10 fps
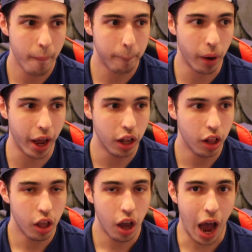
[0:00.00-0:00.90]
But
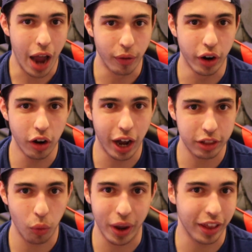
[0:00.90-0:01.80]
I really liked
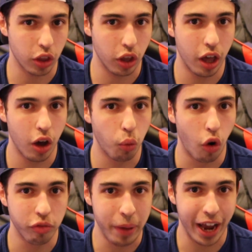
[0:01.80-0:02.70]
the way that the
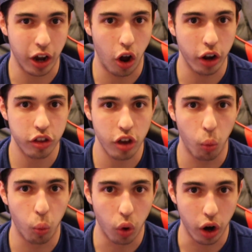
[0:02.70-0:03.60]
Wolfpack also
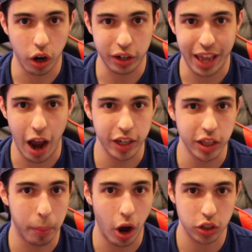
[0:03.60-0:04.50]
were carrying the
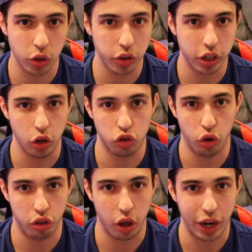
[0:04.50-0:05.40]
puck through the neutral zone.